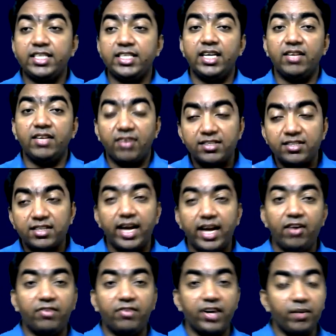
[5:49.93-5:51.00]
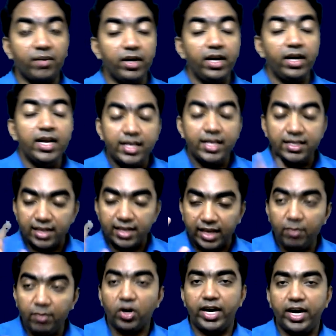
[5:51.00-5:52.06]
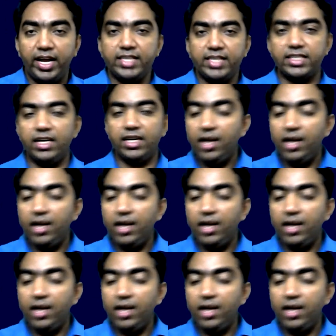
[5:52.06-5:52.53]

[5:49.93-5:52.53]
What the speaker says: the first line of treatment is a chemoradiation,